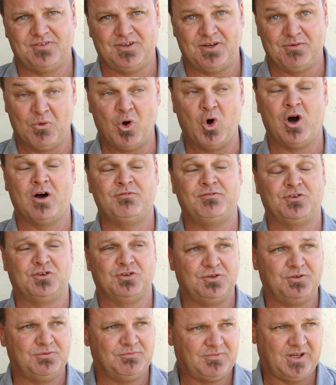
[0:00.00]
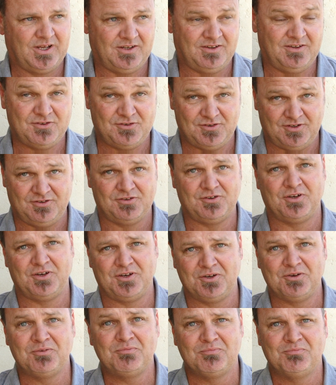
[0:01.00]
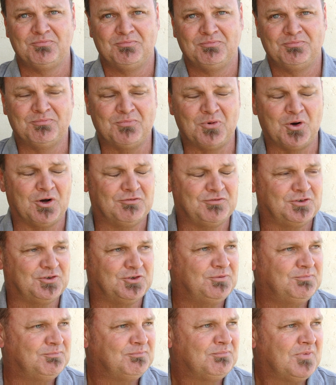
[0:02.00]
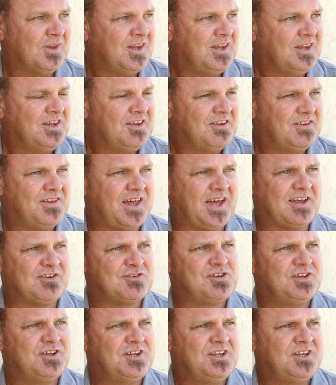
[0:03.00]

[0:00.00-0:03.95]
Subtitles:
in my view, and this is only my view, that